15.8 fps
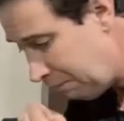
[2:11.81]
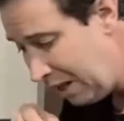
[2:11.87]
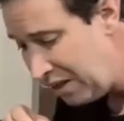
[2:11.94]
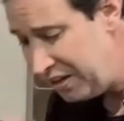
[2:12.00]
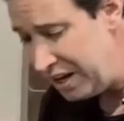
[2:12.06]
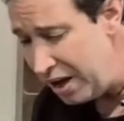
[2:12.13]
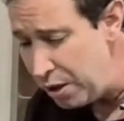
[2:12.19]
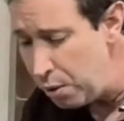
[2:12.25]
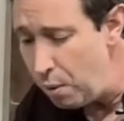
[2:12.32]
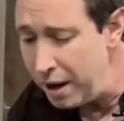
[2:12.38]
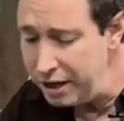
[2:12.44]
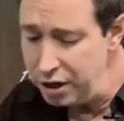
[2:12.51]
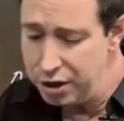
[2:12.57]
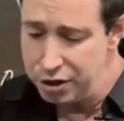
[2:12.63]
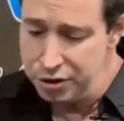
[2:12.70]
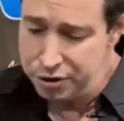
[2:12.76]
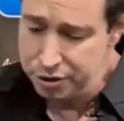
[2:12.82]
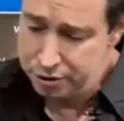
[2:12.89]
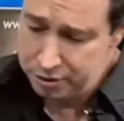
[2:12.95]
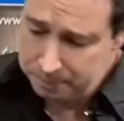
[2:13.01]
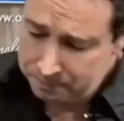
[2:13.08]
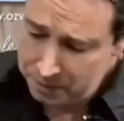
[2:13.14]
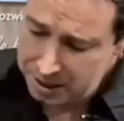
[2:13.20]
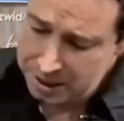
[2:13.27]
the other way you can do
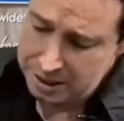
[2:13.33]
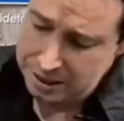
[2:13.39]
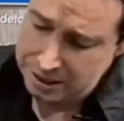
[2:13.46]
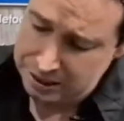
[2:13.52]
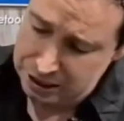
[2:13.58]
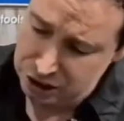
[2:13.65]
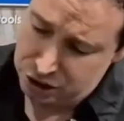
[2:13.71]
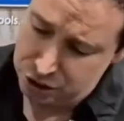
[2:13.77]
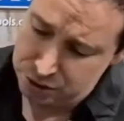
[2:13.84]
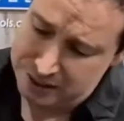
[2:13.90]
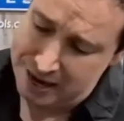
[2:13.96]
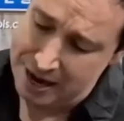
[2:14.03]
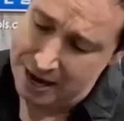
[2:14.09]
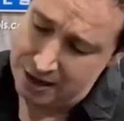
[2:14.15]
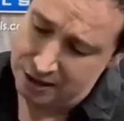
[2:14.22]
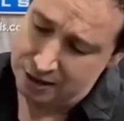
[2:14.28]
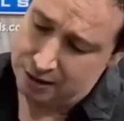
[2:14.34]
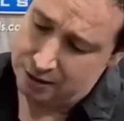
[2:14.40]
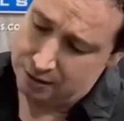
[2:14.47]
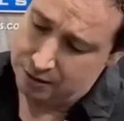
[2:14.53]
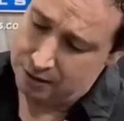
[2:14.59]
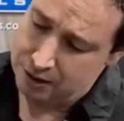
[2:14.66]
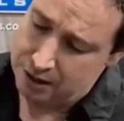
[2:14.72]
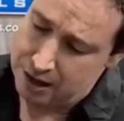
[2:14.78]
is you can
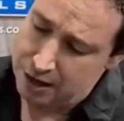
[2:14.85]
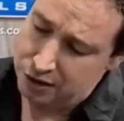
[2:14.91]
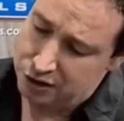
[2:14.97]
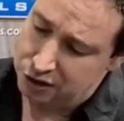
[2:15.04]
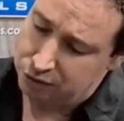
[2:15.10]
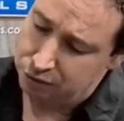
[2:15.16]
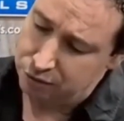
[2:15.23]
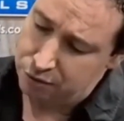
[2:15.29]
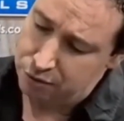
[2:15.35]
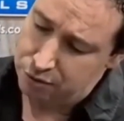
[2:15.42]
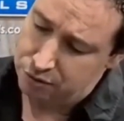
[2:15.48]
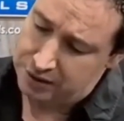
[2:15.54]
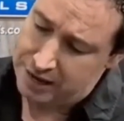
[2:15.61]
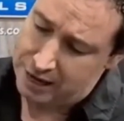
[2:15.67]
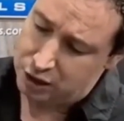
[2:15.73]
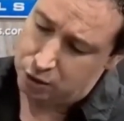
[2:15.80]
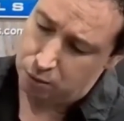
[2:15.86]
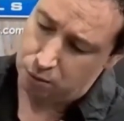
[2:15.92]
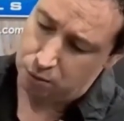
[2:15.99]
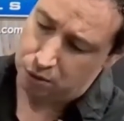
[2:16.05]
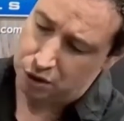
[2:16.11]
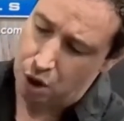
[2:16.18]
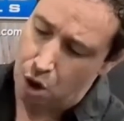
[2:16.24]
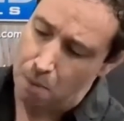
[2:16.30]
unscrew the actual
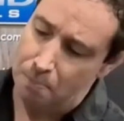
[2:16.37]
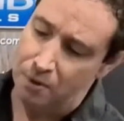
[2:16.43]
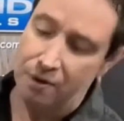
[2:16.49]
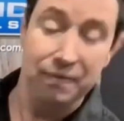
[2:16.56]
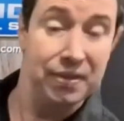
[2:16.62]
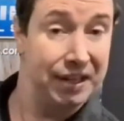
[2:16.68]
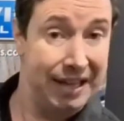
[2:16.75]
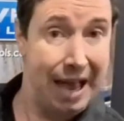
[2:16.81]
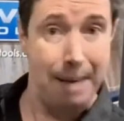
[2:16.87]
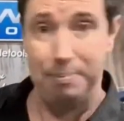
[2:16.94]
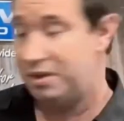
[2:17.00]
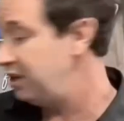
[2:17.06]
top of the cap of